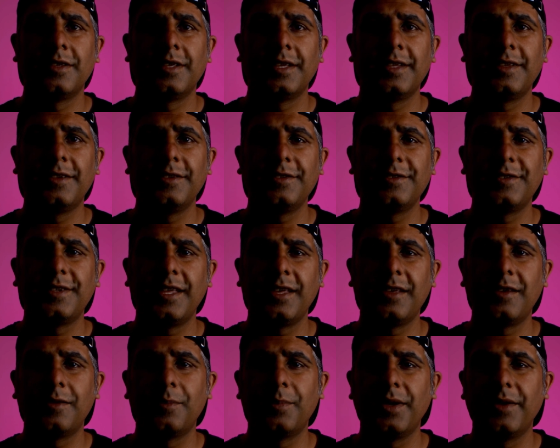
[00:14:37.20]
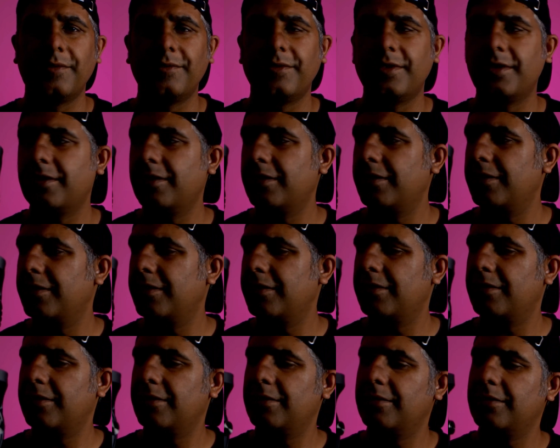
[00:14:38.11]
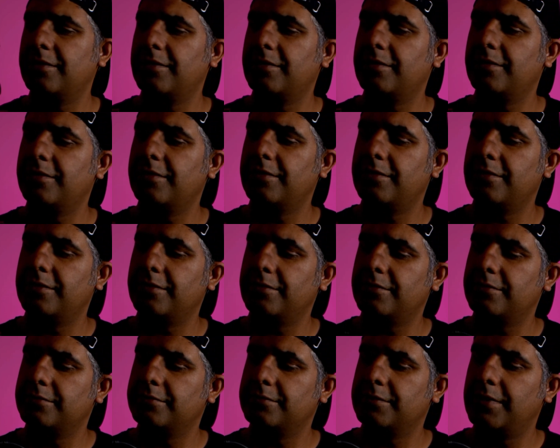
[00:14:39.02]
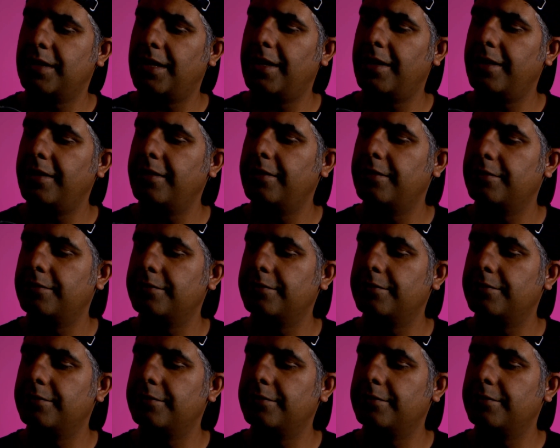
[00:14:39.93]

it does take a bit of a hey.